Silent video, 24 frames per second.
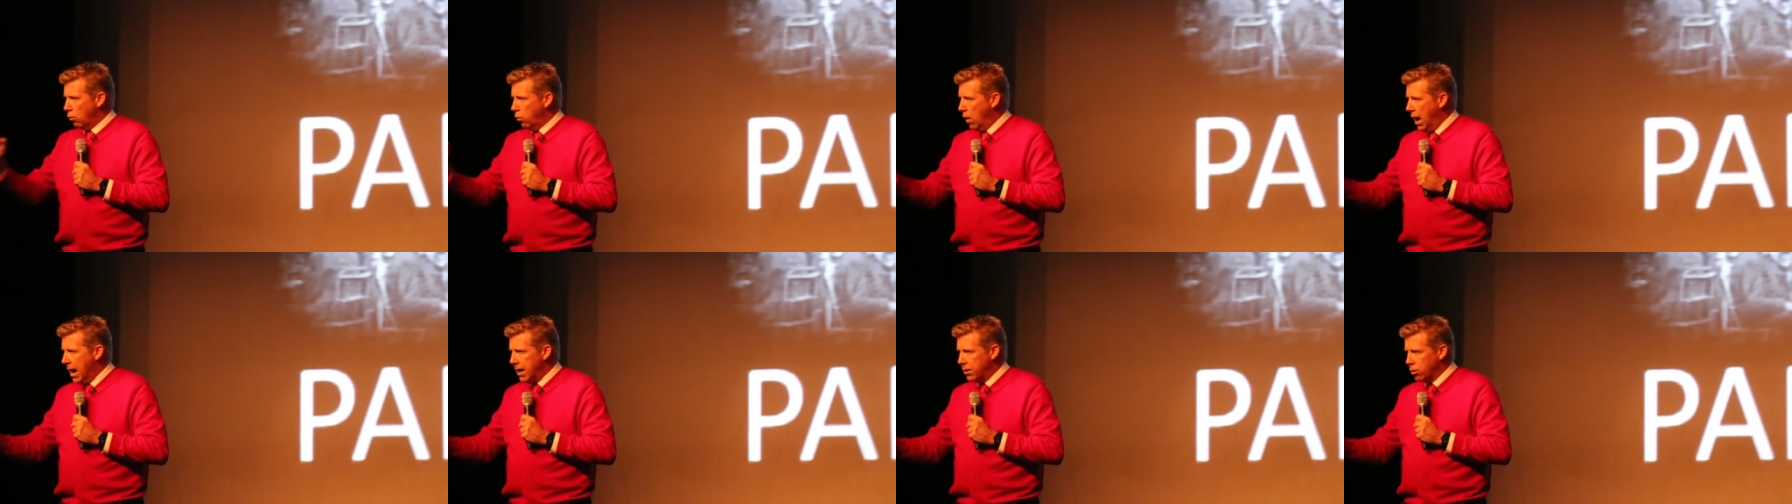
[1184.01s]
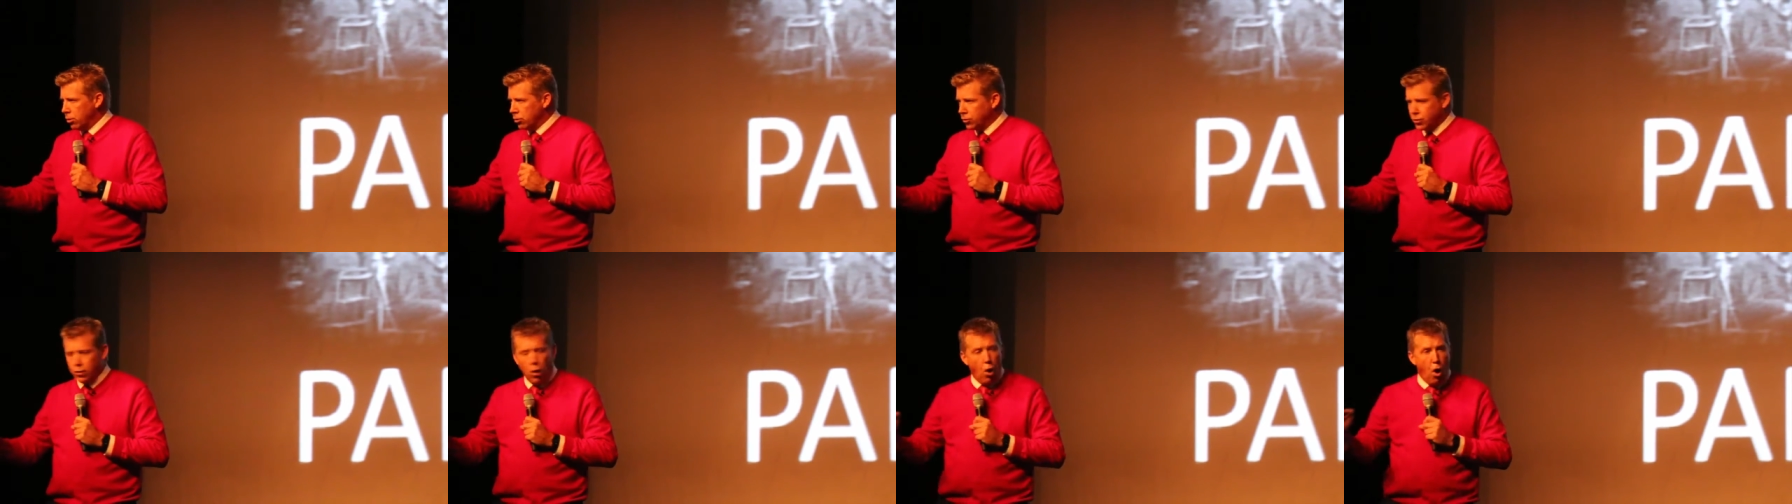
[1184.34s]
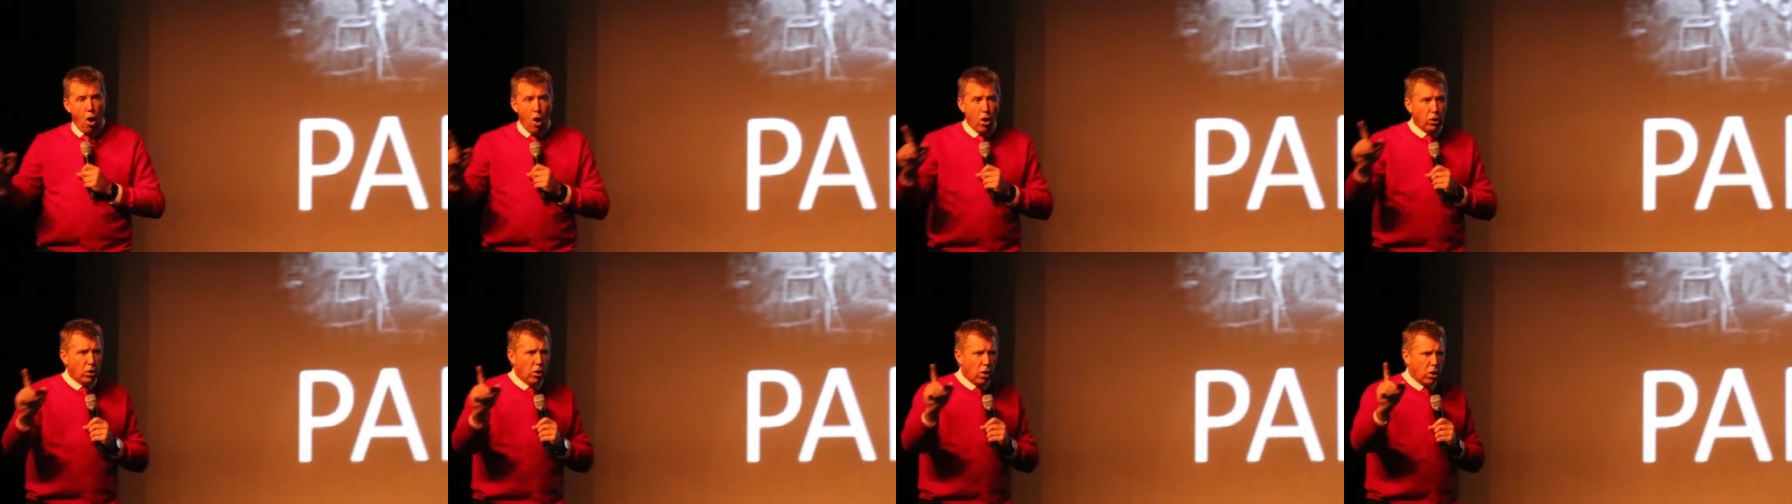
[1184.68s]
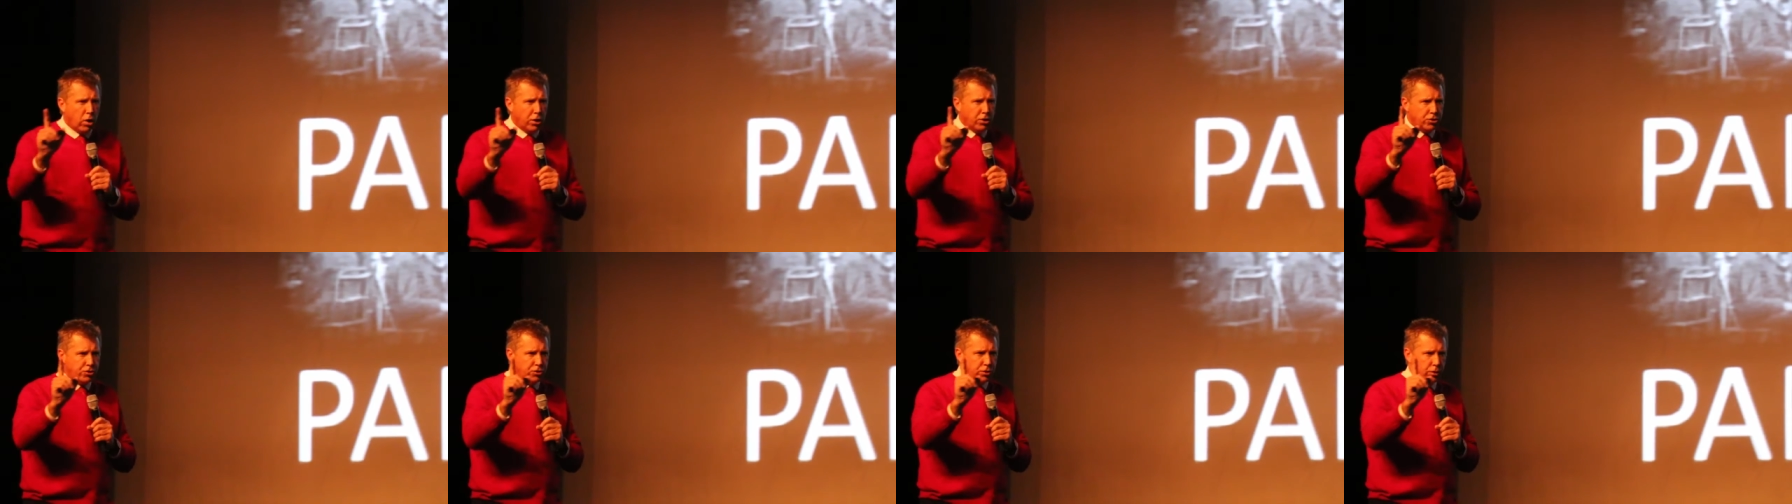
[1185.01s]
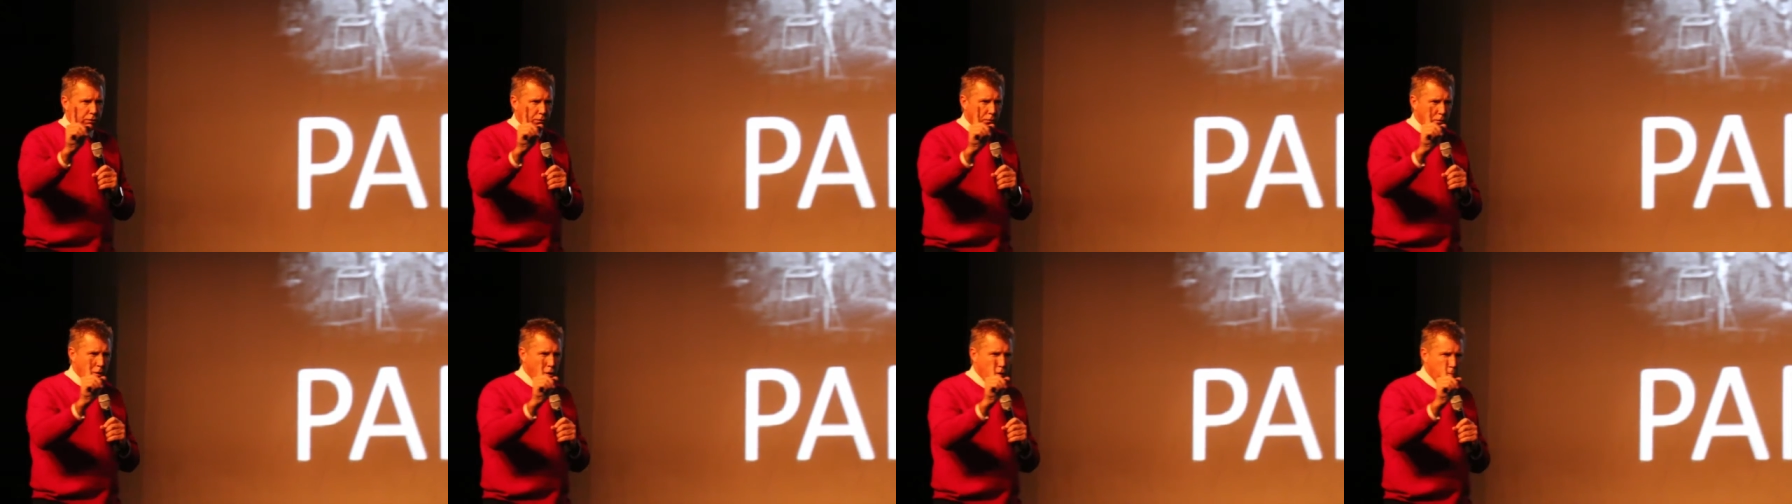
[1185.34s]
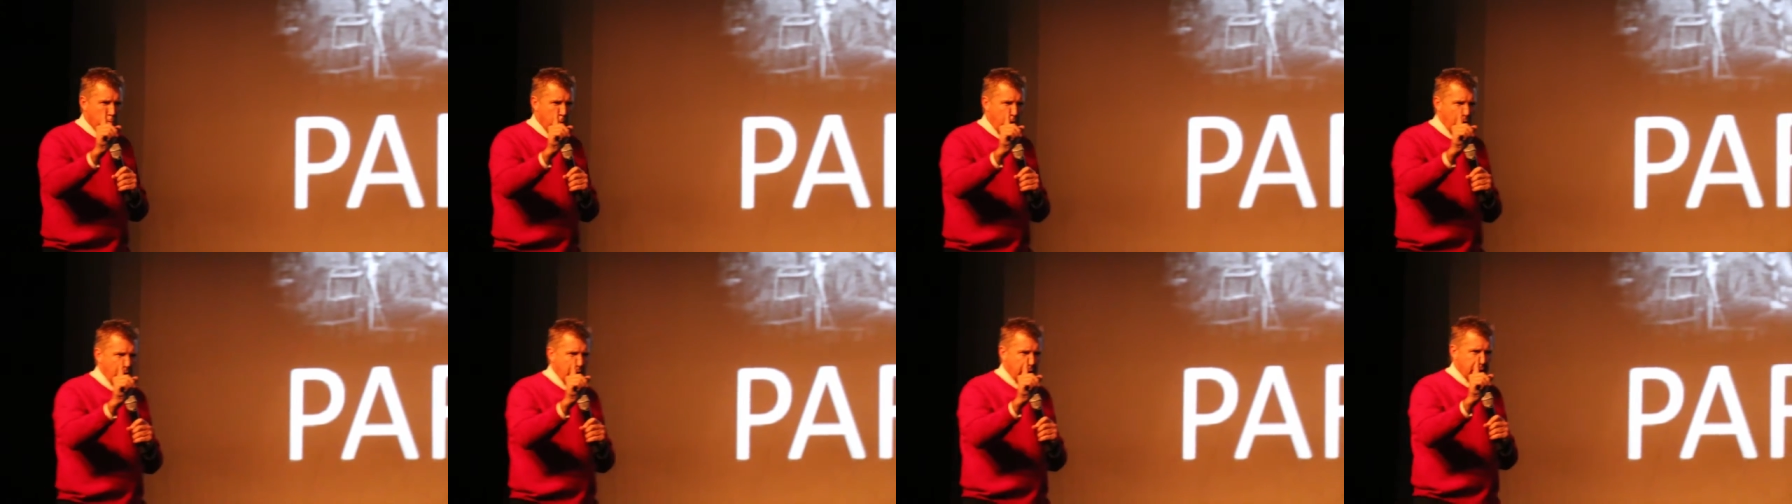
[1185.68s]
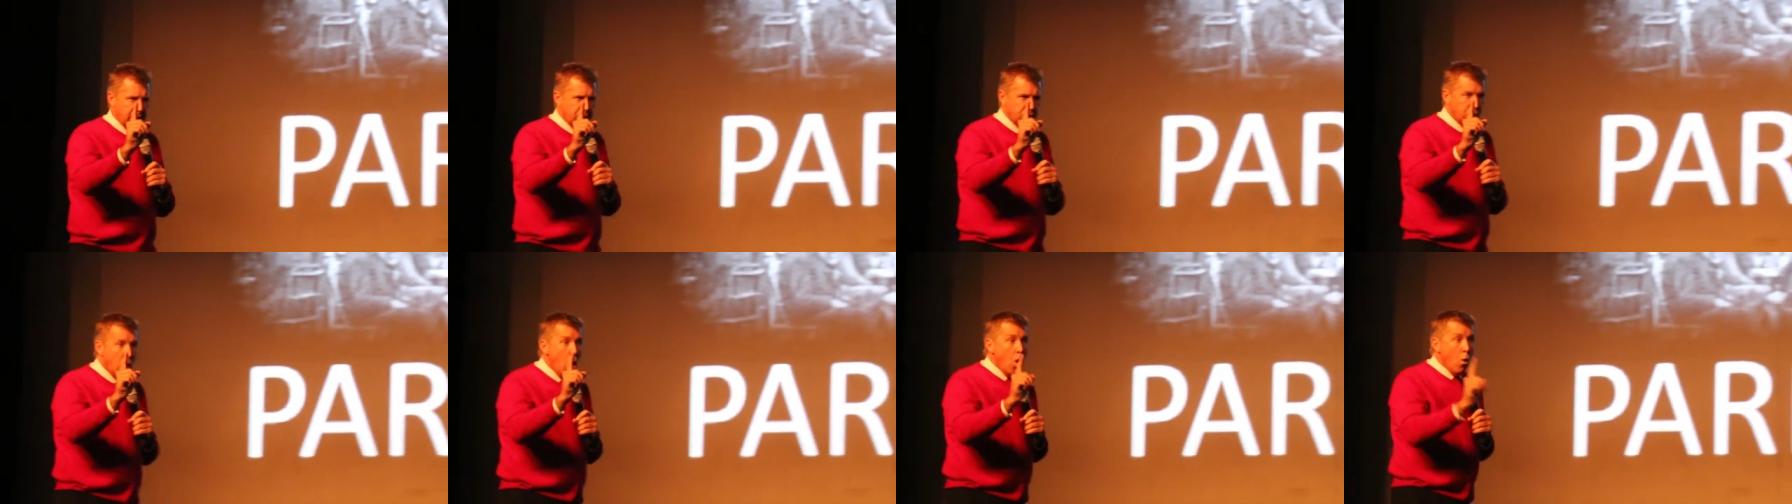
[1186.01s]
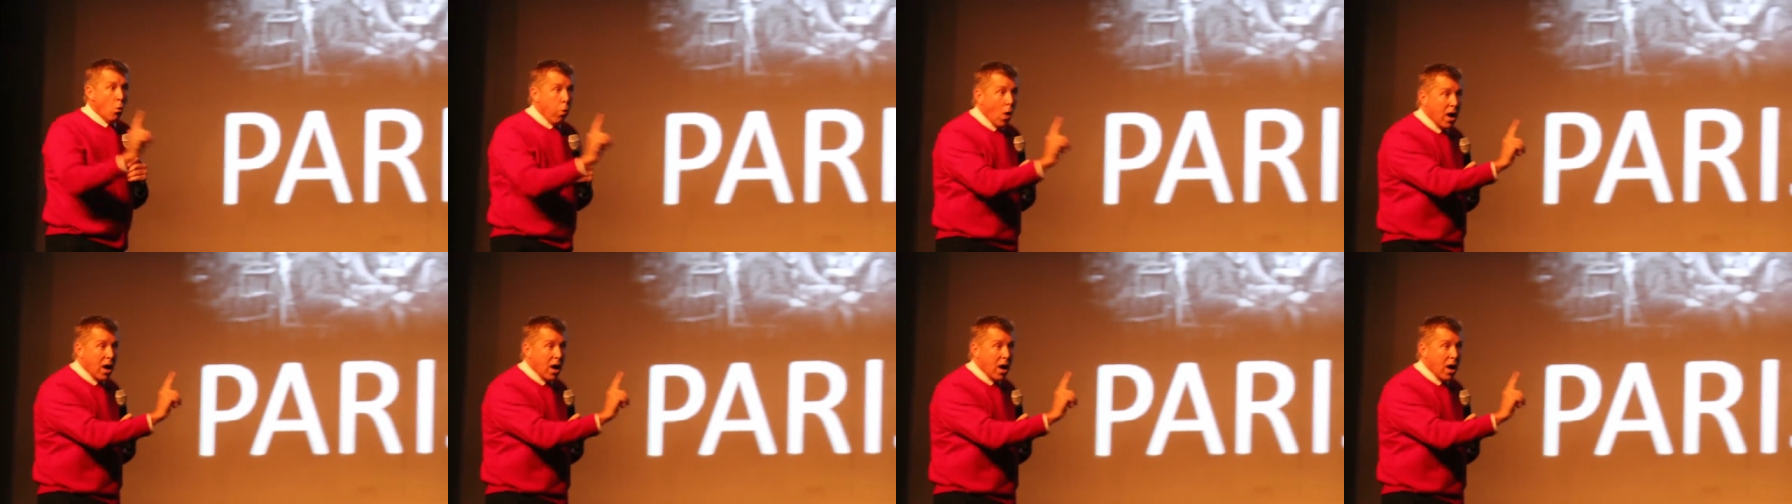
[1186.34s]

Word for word: Writers. All artists in their own minds.